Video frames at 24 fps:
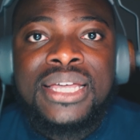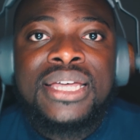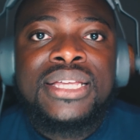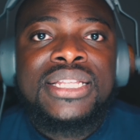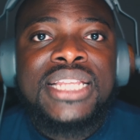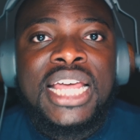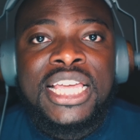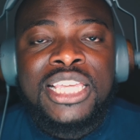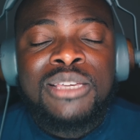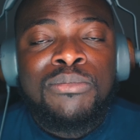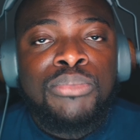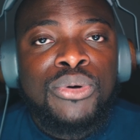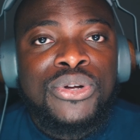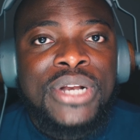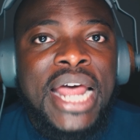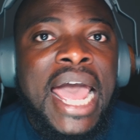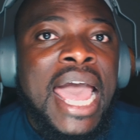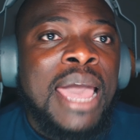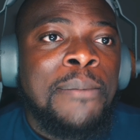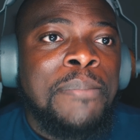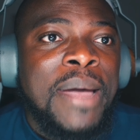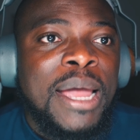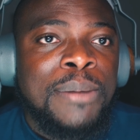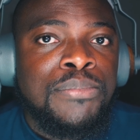that you bought the
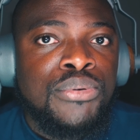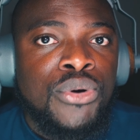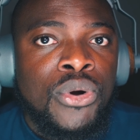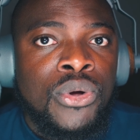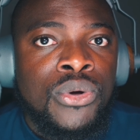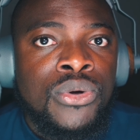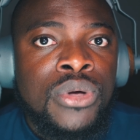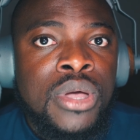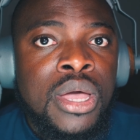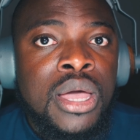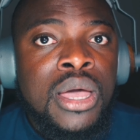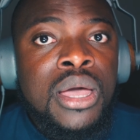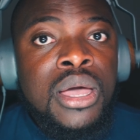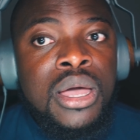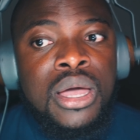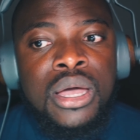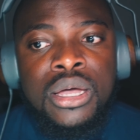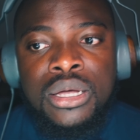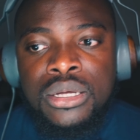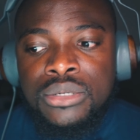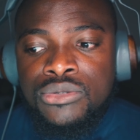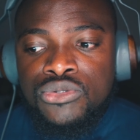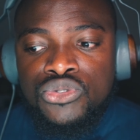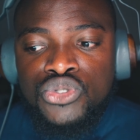iPad Pro.
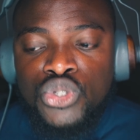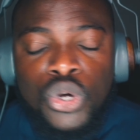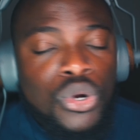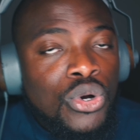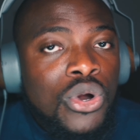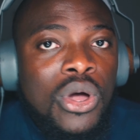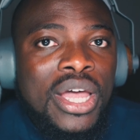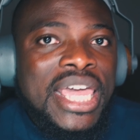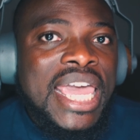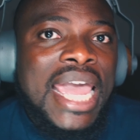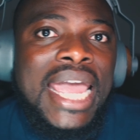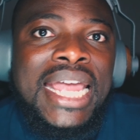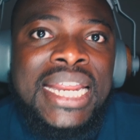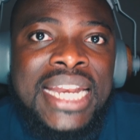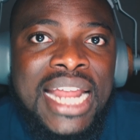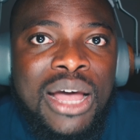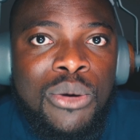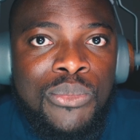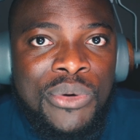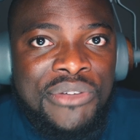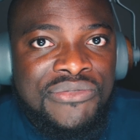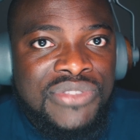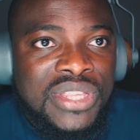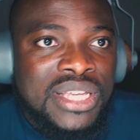You're not getting that
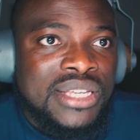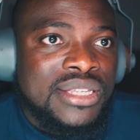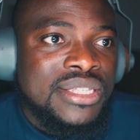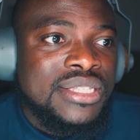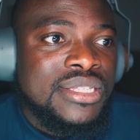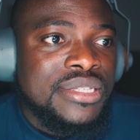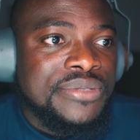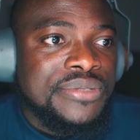with this.